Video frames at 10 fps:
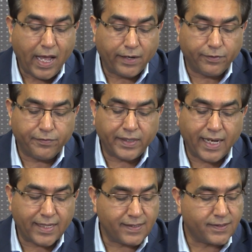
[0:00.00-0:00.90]
Everyone
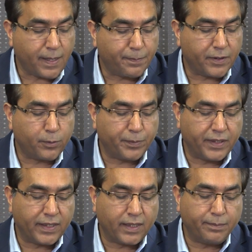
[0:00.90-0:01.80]
has a separate
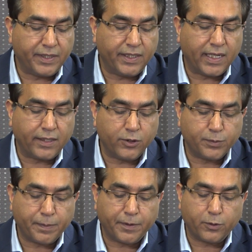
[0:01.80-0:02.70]
opinion, and media and
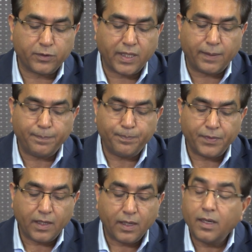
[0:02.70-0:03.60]
newspaper took them,
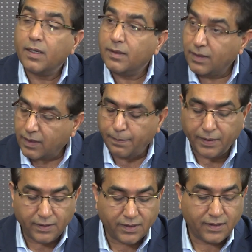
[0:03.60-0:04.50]
the
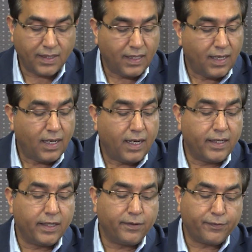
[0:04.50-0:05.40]
comments,
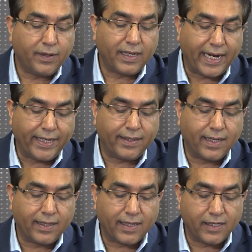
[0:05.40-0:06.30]
in a different light,
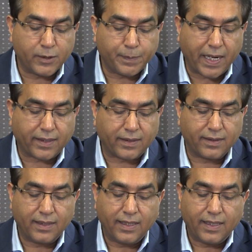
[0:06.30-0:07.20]
and I respect
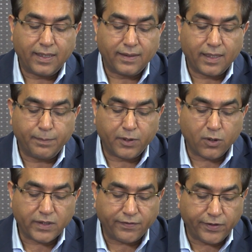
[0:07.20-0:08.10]
that
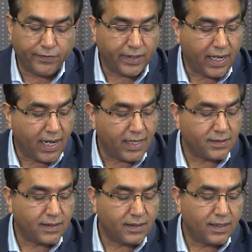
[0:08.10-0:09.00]
because everyone
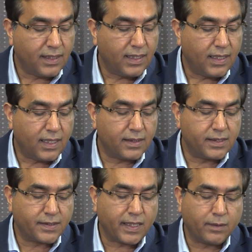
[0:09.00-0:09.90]
has a
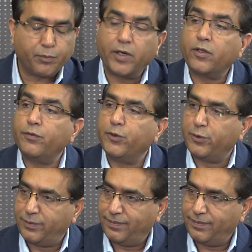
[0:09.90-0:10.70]
distinct point of view.